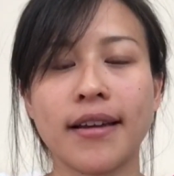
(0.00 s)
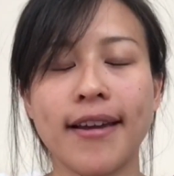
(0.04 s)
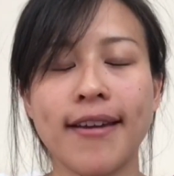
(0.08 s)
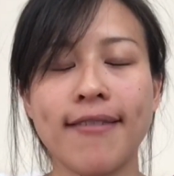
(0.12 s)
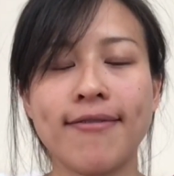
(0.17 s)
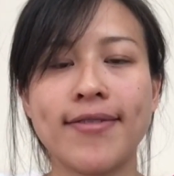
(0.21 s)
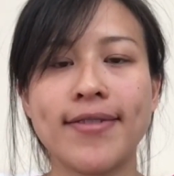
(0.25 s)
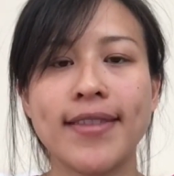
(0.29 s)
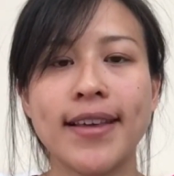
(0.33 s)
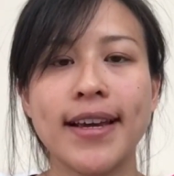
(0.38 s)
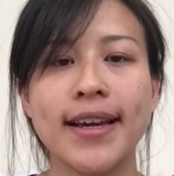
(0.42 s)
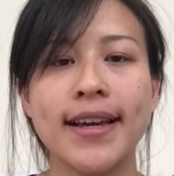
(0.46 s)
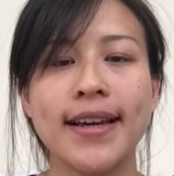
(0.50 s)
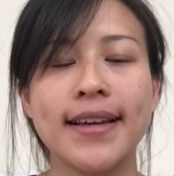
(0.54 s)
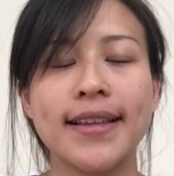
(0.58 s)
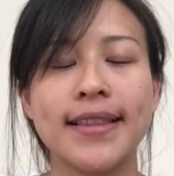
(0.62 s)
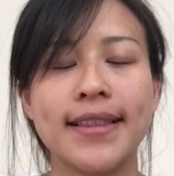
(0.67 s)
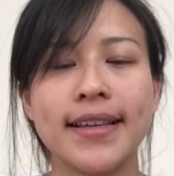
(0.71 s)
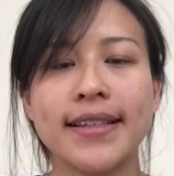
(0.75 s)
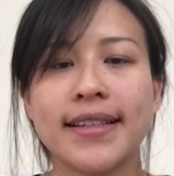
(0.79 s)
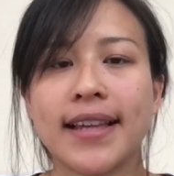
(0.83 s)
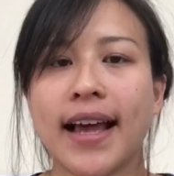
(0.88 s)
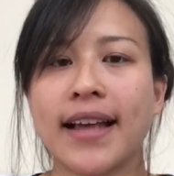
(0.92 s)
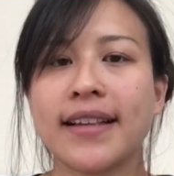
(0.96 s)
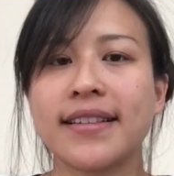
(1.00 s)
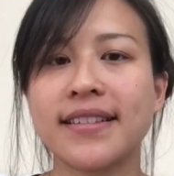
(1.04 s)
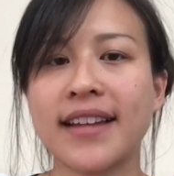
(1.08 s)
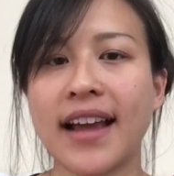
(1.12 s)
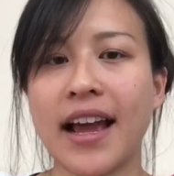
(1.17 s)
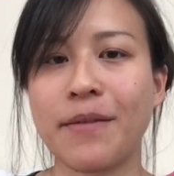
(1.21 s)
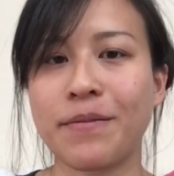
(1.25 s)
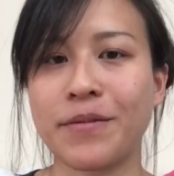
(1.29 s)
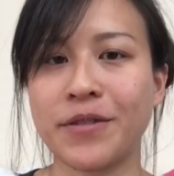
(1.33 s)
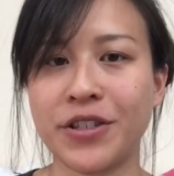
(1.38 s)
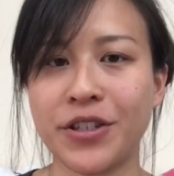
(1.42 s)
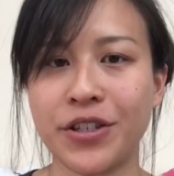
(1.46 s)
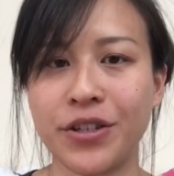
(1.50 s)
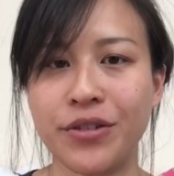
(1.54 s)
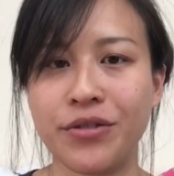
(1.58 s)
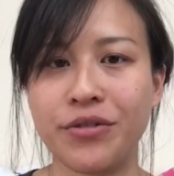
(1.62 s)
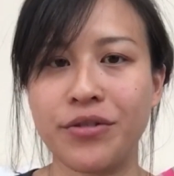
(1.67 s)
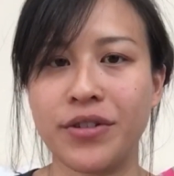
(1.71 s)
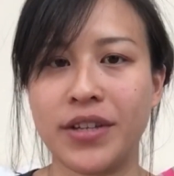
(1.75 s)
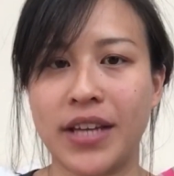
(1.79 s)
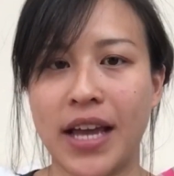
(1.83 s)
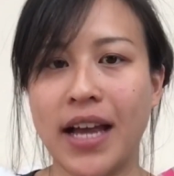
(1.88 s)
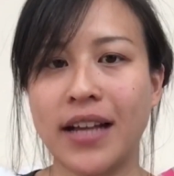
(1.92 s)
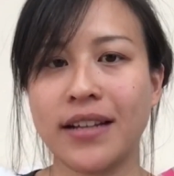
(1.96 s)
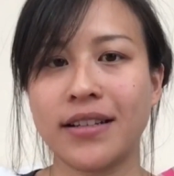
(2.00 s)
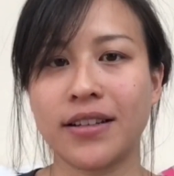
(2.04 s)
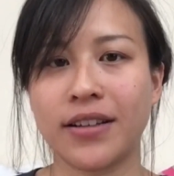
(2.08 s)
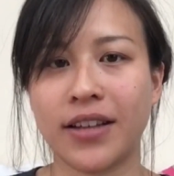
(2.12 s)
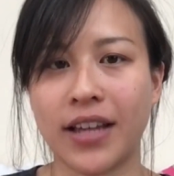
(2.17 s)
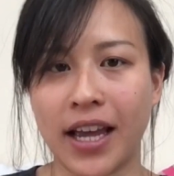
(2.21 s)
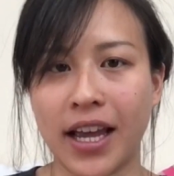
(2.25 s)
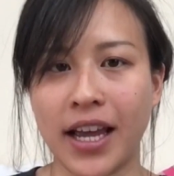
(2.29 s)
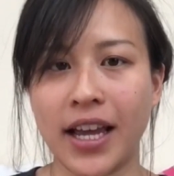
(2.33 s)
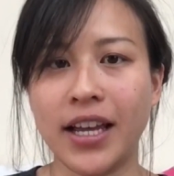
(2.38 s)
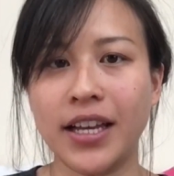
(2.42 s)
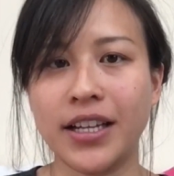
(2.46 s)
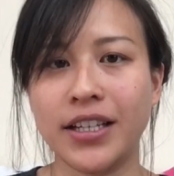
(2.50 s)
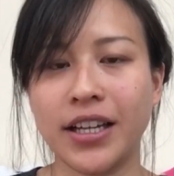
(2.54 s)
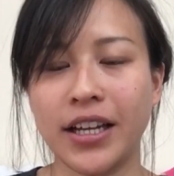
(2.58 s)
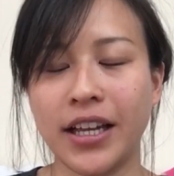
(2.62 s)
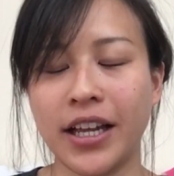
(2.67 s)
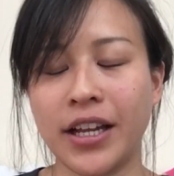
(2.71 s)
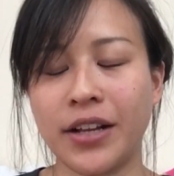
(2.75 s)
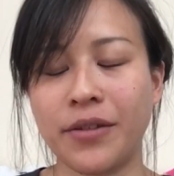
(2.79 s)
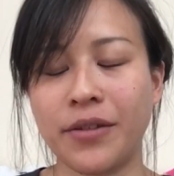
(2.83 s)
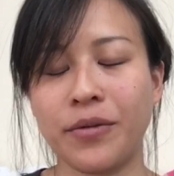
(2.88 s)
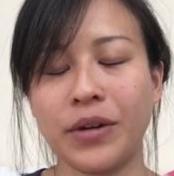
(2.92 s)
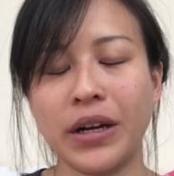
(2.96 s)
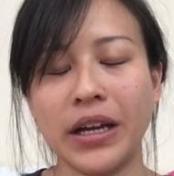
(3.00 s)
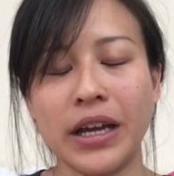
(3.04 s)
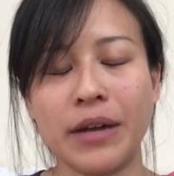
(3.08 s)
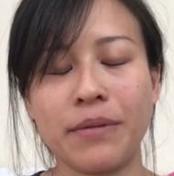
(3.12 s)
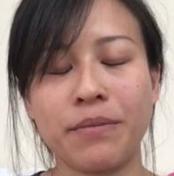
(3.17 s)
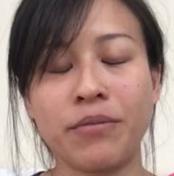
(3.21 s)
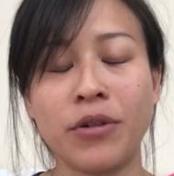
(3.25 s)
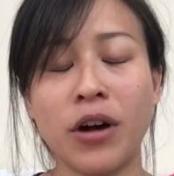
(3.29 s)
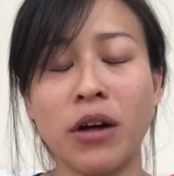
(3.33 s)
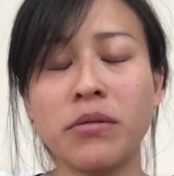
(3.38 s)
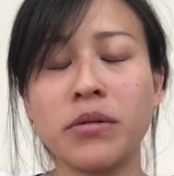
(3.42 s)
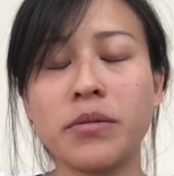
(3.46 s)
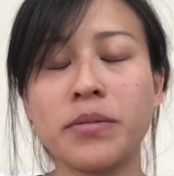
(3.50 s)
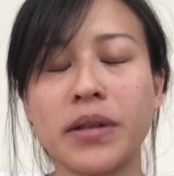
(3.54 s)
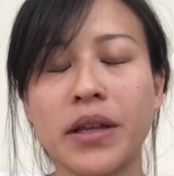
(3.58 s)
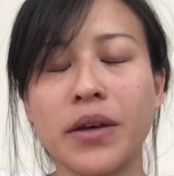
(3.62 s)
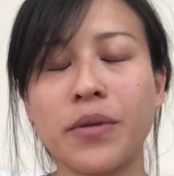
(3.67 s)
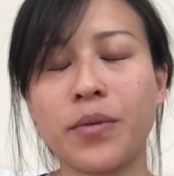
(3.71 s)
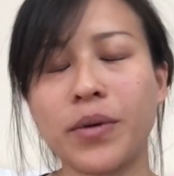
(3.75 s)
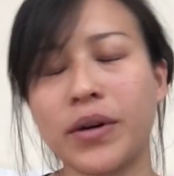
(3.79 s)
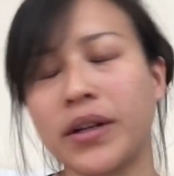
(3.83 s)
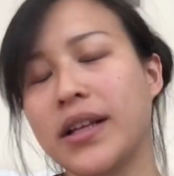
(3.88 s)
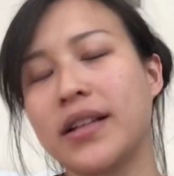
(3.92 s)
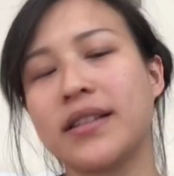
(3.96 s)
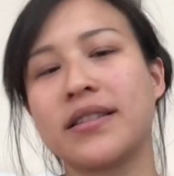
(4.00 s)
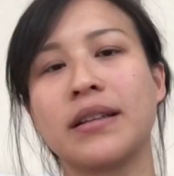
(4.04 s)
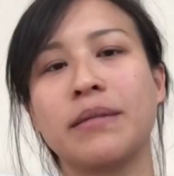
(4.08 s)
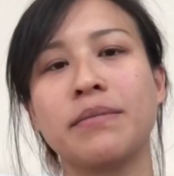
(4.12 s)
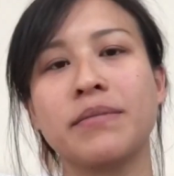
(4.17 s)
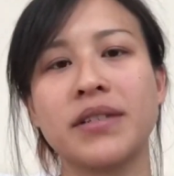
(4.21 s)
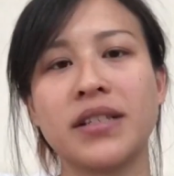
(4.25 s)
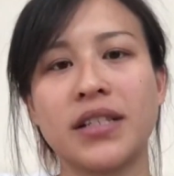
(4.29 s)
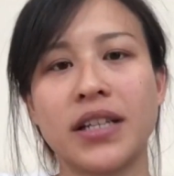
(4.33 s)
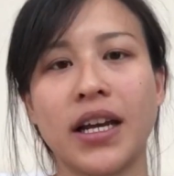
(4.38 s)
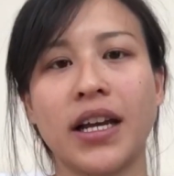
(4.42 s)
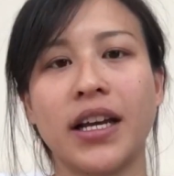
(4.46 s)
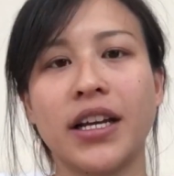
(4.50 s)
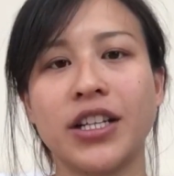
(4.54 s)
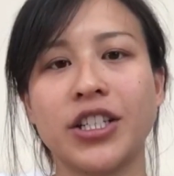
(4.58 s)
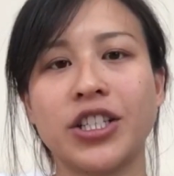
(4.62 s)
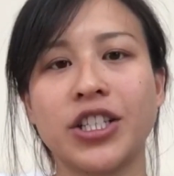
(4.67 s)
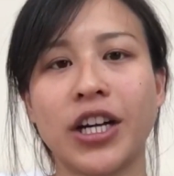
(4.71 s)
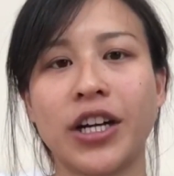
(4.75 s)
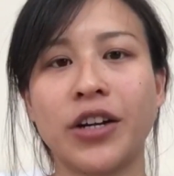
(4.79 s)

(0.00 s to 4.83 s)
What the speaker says: If this hasn't happened to you yet, okay, it probably will at some stage.